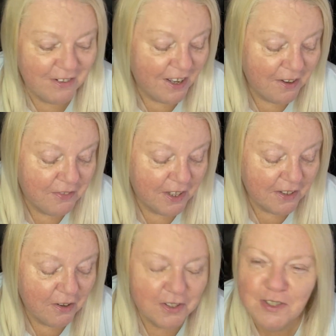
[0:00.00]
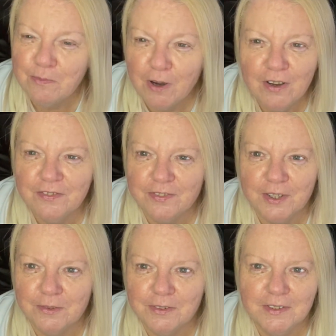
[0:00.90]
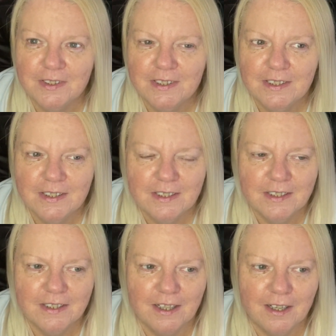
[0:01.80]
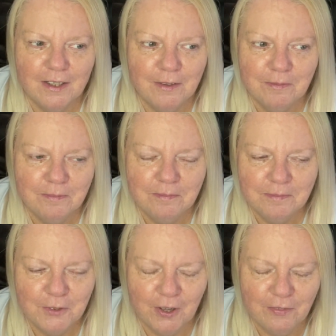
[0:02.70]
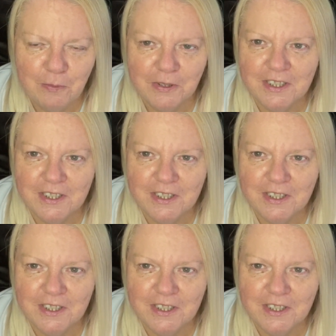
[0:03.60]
have that kind of smartphone. Um, not everybody